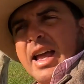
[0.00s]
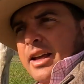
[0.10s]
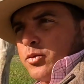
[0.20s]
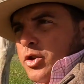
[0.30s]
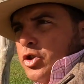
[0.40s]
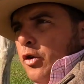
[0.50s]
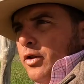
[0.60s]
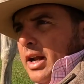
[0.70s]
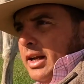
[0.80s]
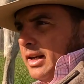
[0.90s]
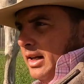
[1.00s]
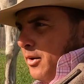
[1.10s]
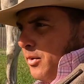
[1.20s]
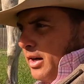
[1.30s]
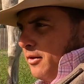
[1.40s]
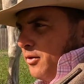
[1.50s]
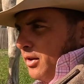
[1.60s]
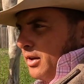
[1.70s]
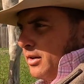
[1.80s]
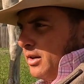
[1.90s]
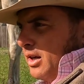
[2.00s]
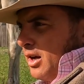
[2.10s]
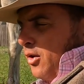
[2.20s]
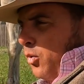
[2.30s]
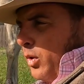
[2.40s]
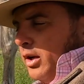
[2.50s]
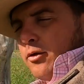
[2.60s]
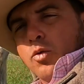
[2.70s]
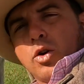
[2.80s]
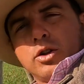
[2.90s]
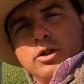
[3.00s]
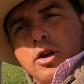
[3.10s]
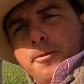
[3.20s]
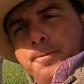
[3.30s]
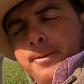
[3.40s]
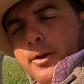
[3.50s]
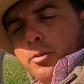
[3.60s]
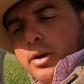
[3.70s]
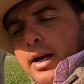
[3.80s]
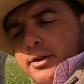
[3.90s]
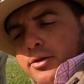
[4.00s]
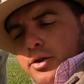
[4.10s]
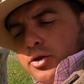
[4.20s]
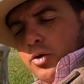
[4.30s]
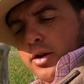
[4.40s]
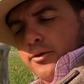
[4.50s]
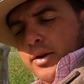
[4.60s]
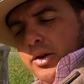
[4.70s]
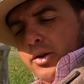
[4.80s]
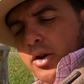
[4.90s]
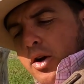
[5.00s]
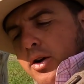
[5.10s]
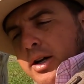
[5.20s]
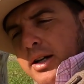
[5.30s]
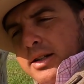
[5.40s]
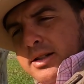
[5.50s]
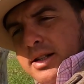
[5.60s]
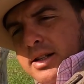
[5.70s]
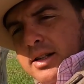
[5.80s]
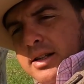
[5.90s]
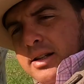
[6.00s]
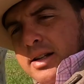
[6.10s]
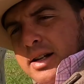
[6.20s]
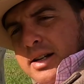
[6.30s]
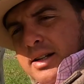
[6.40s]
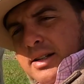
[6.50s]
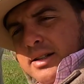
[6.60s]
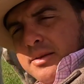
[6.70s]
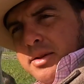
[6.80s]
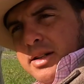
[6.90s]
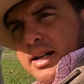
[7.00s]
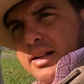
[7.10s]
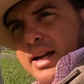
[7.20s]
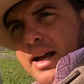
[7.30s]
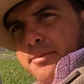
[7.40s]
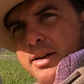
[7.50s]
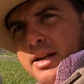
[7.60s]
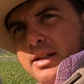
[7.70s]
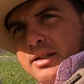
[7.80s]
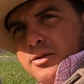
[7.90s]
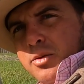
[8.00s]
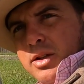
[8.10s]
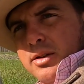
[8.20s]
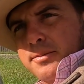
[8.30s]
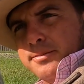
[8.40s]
Is rejuvenating to get ready for the week of work. So hope you guys are enjoying following along, getting to see some of the daily happenings as we